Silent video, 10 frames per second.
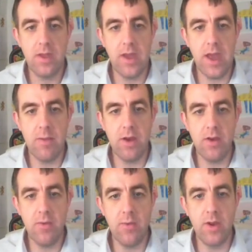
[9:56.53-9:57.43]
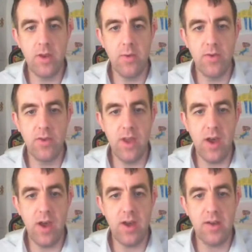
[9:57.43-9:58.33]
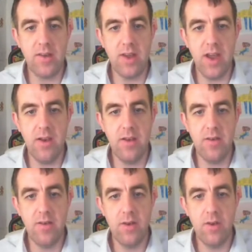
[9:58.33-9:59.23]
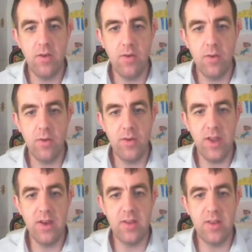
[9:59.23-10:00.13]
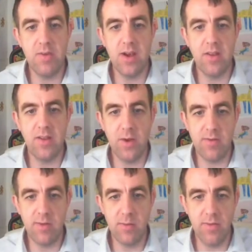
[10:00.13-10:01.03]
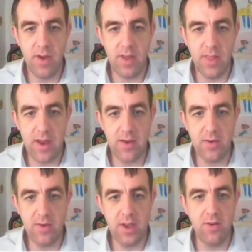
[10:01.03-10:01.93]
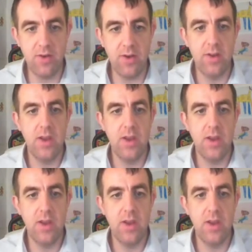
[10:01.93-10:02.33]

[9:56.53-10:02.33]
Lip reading: Gamma would equal to the arctan or tan to the minus 1 if you prefer that notation,